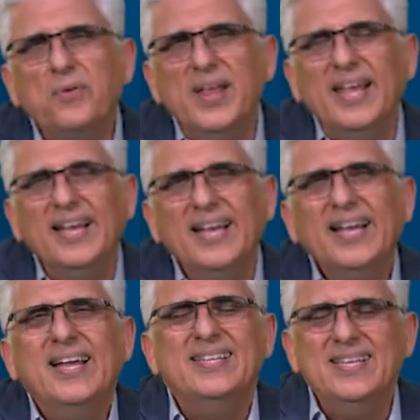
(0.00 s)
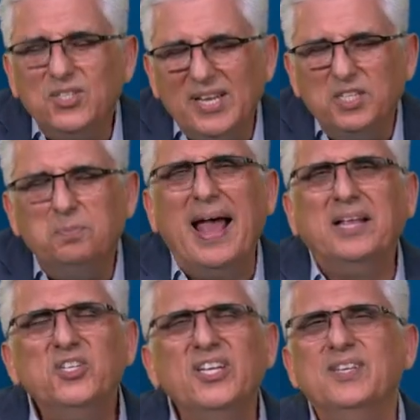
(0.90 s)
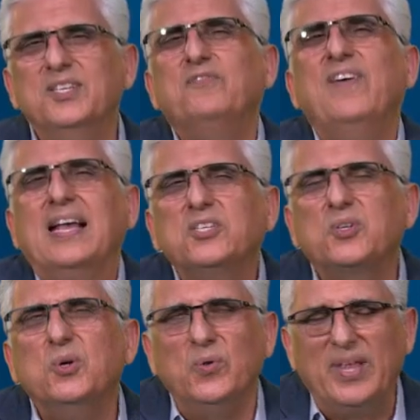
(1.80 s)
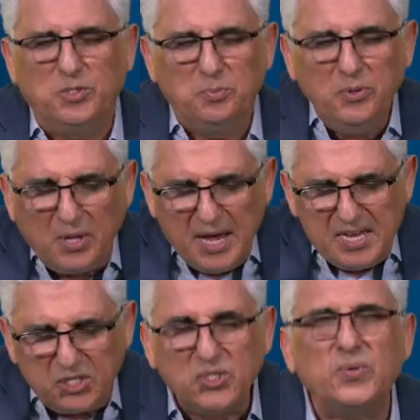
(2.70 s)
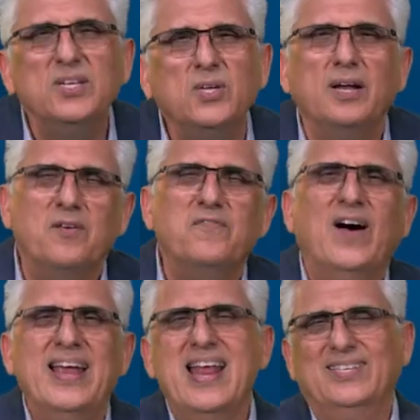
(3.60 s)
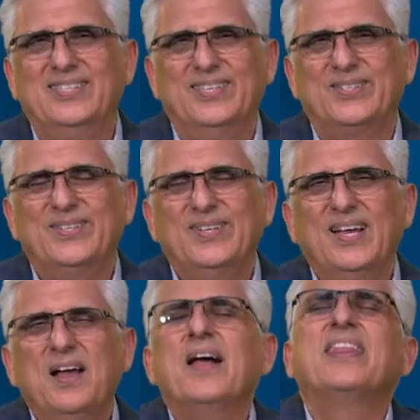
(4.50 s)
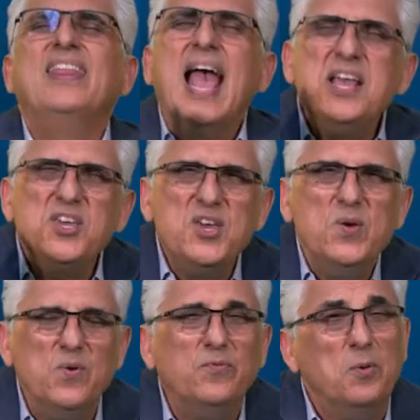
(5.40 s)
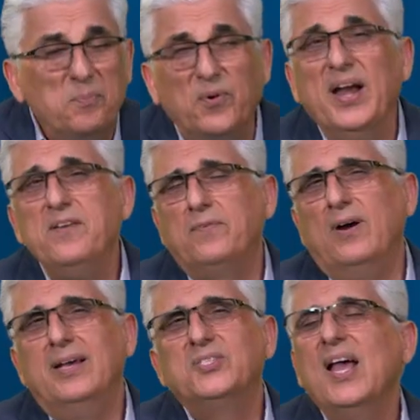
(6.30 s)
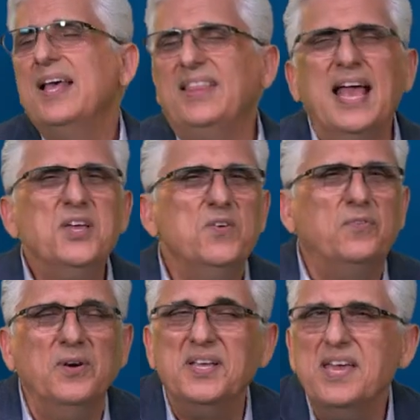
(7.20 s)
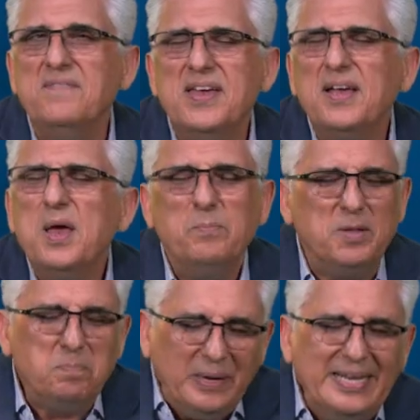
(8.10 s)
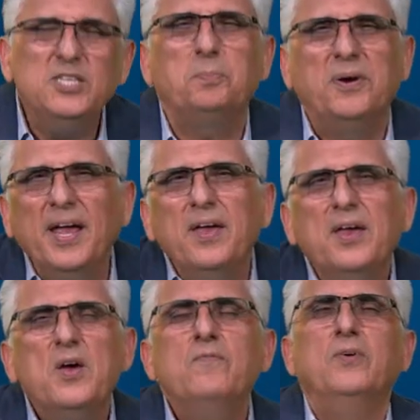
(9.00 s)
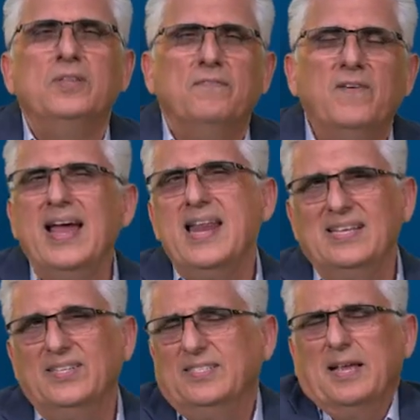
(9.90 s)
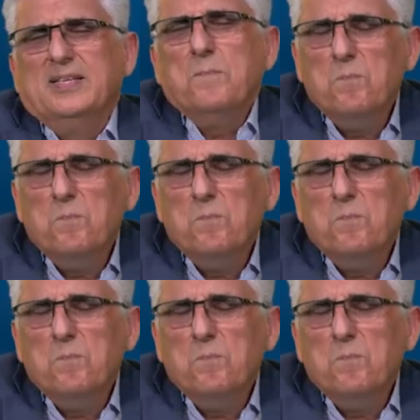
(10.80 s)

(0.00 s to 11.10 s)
three, this expansion, this fast growth has put stress on our finances. I thank you for praying for us. Thank you for giving, but please pray for the finances that